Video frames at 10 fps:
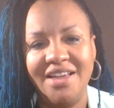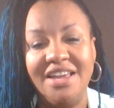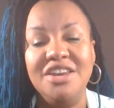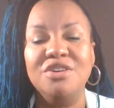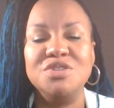
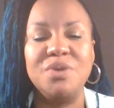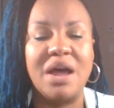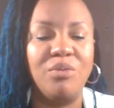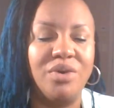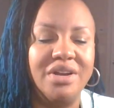He knows what
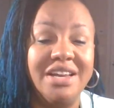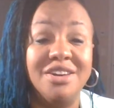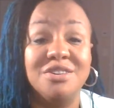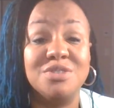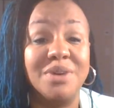I want, He
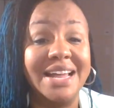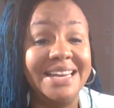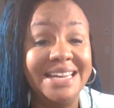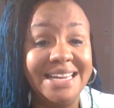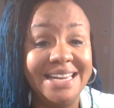knows what I
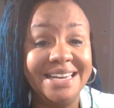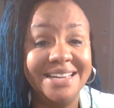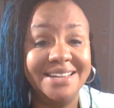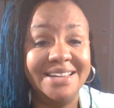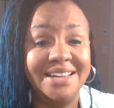need.
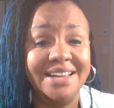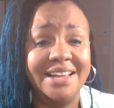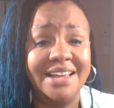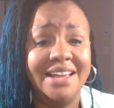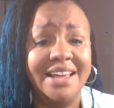
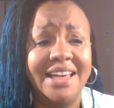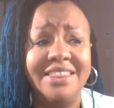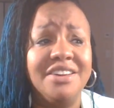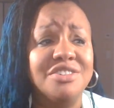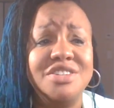
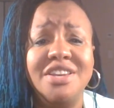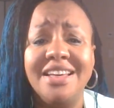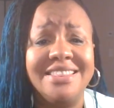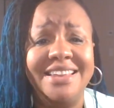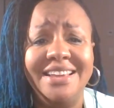And there's
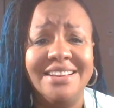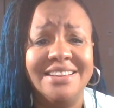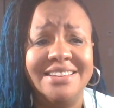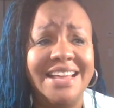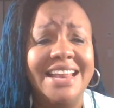nothing
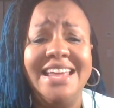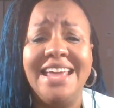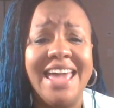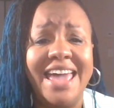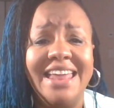that He
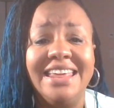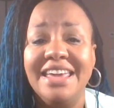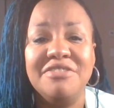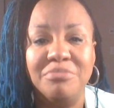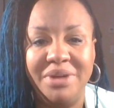can't
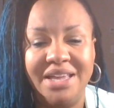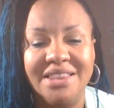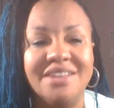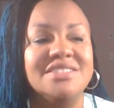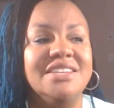give me,
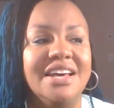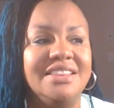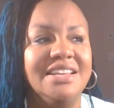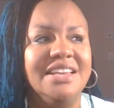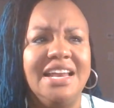there's
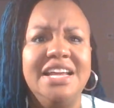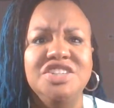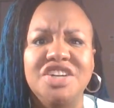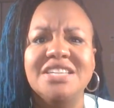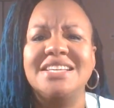nothing that He
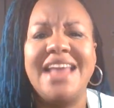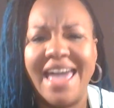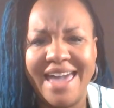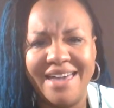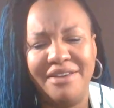doesn't
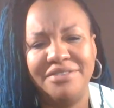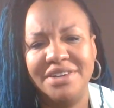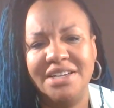have.